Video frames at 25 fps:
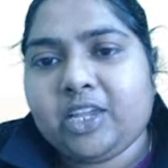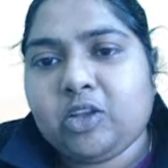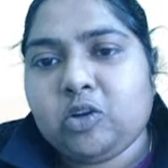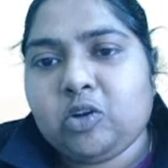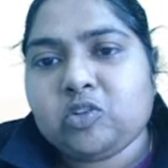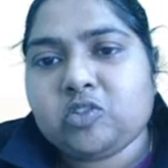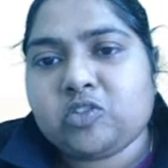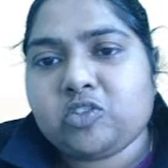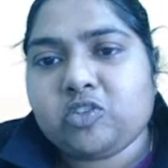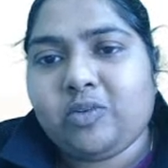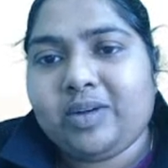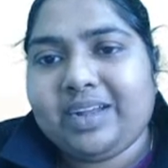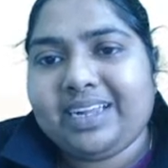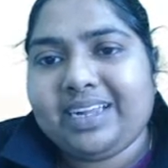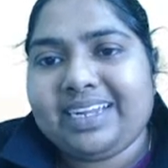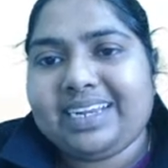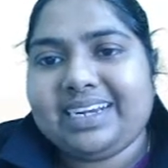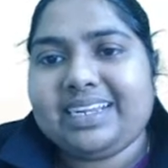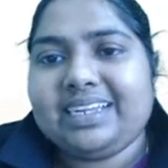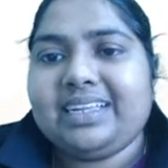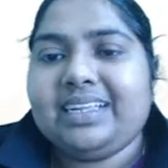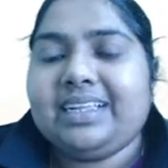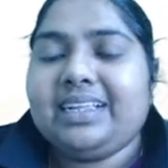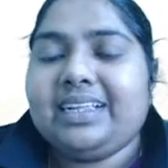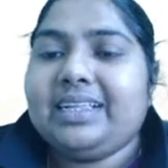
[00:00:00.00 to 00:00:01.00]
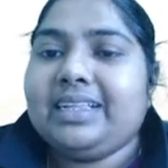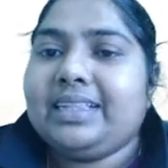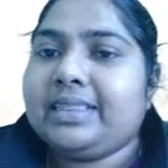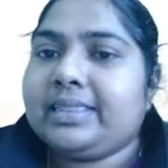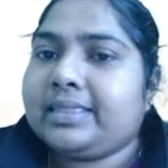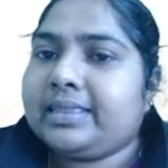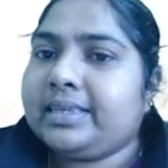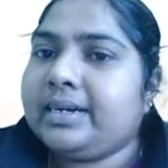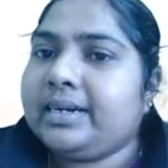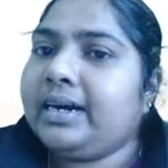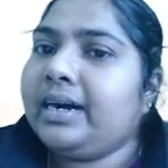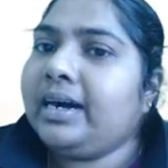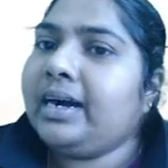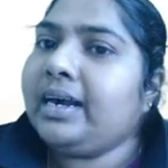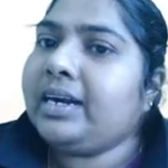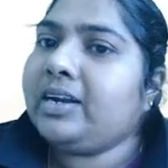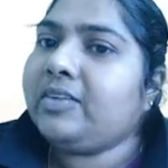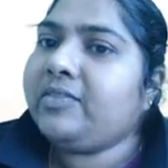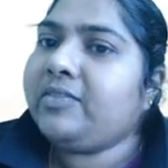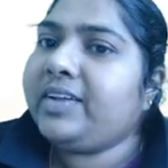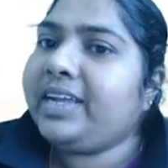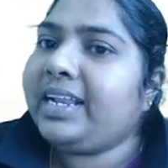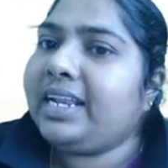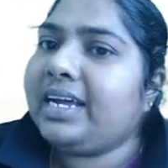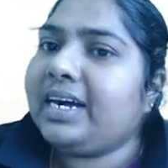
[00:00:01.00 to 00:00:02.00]
Q squared.
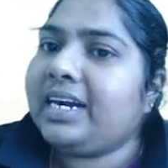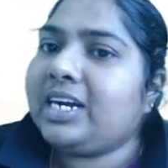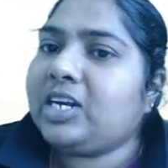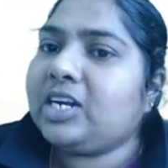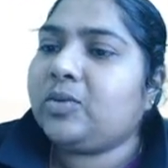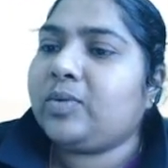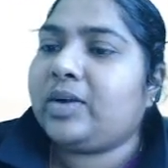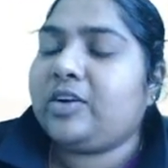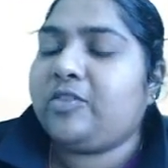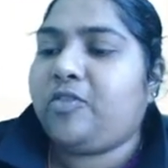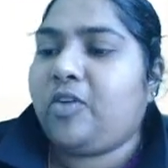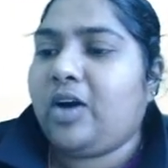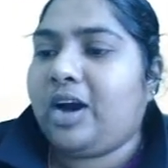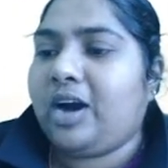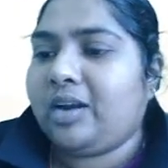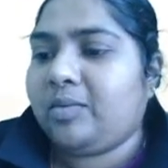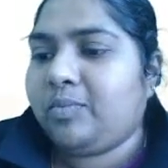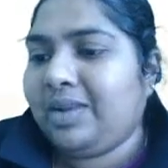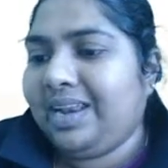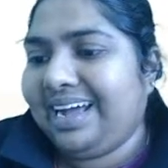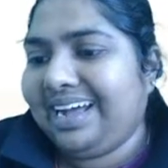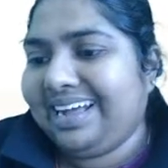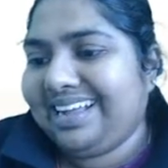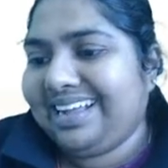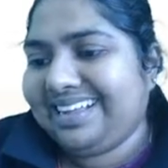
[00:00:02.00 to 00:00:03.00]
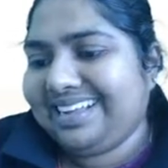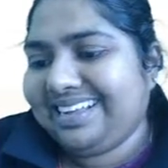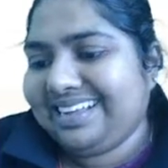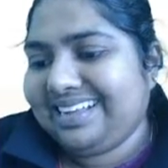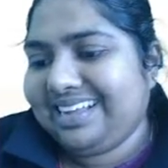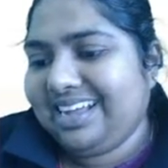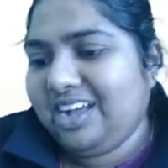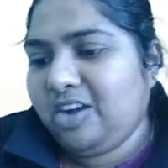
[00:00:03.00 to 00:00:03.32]
Third, we learnt one formula.